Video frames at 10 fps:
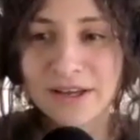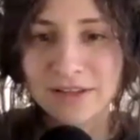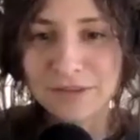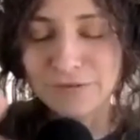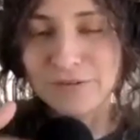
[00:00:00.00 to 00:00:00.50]

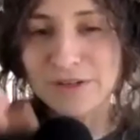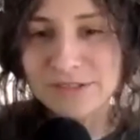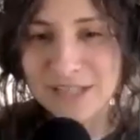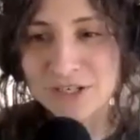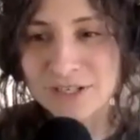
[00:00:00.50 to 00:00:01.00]
the few
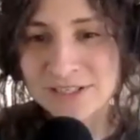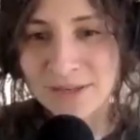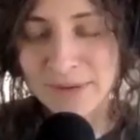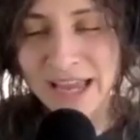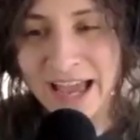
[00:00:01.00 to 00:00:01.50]
sessions that
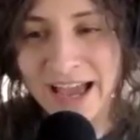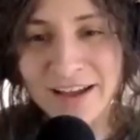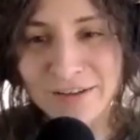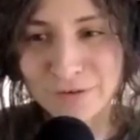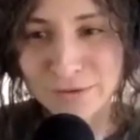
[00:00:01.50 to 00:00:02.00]
we
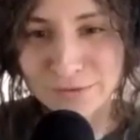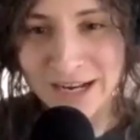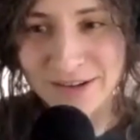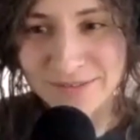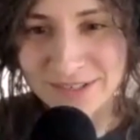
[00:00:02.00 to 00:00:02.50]
have
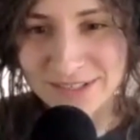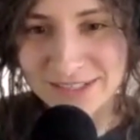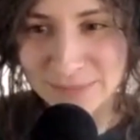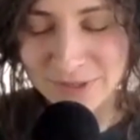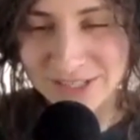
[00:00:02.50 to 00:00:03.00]
around
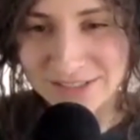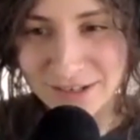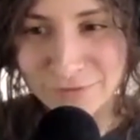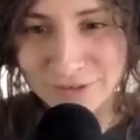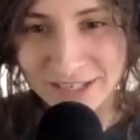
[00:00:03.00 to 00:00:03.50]
deeper
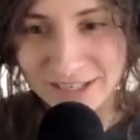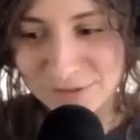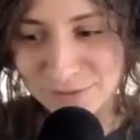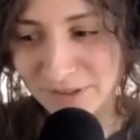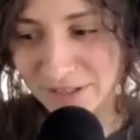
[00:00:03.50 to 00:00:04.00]
discovery
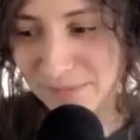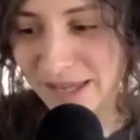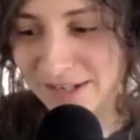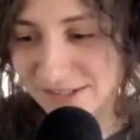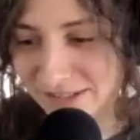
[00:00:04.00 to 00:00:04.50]
is really
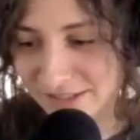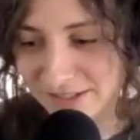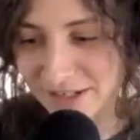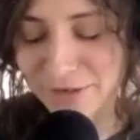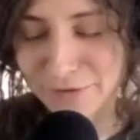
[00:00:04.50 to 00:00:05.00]
meant
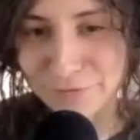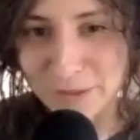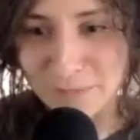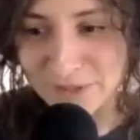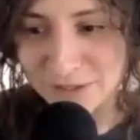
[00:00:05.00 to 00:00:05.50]
to kind of
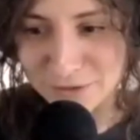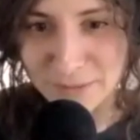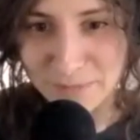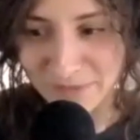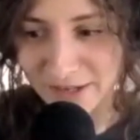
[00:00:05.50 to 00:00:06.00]
flip the
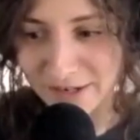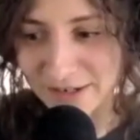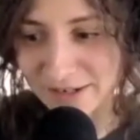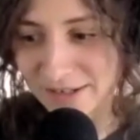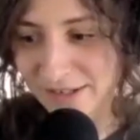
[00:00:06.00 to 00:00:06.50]
script
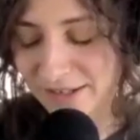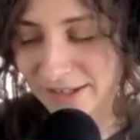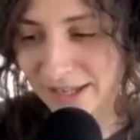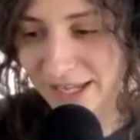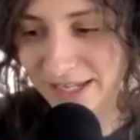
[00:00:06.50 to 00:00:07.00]
there
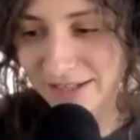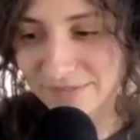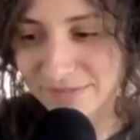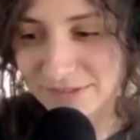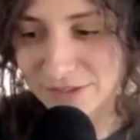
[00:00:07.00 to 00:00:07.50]

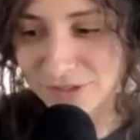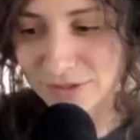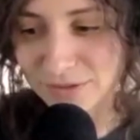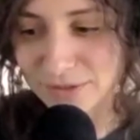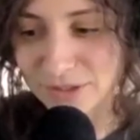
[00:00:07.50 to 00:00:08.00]
and
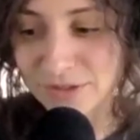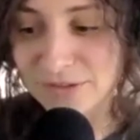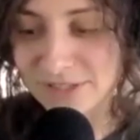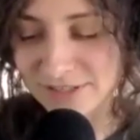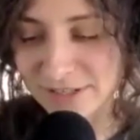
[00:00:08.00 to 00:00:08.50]
to use
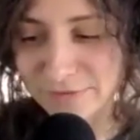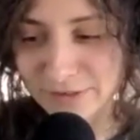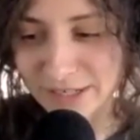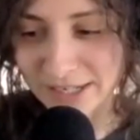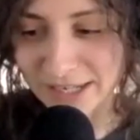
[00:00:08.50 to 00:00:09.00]

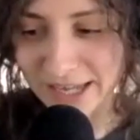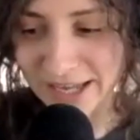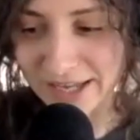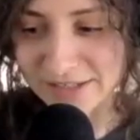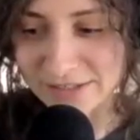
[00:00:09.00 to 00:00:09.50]
discovery
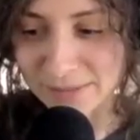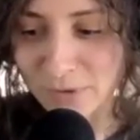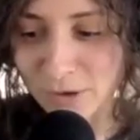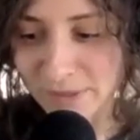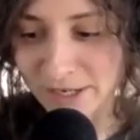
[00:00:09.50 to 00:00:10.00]
as a
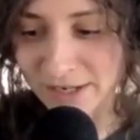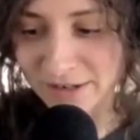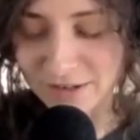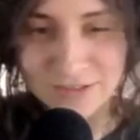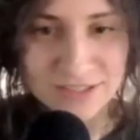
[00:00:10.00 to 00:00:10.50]
moment in a
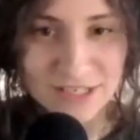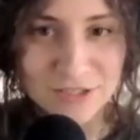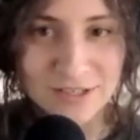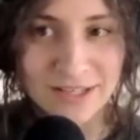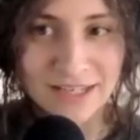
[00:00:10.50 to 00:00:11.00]

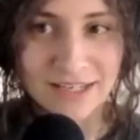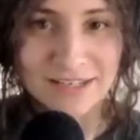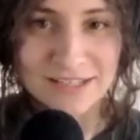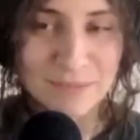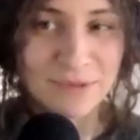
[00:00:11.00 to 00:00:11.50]
conversation that
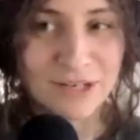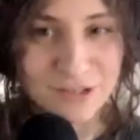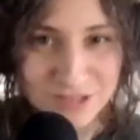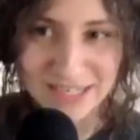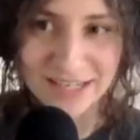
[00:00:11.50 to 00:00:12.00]
can deepen
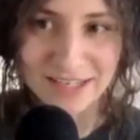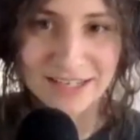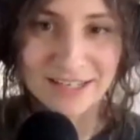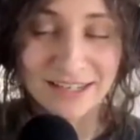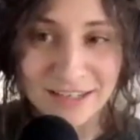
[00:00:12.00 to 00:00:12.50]

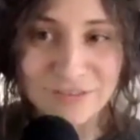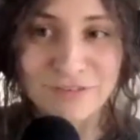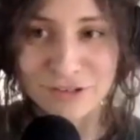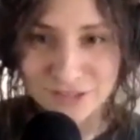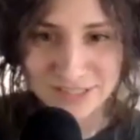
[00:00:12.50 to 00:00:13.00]
understanding, give
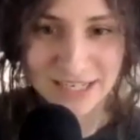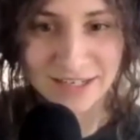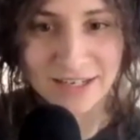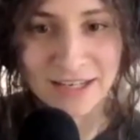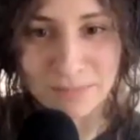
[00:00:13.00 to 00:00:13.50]

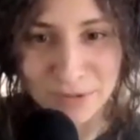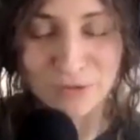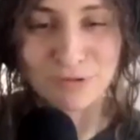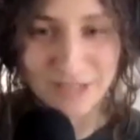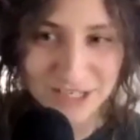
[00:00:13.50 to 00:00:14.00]
understanding, and
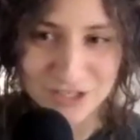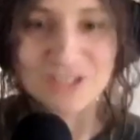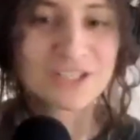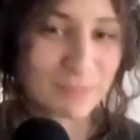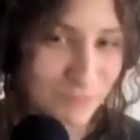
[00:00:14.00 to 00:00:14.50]
build
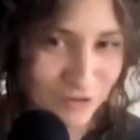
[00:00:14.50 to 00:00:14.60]
relationship for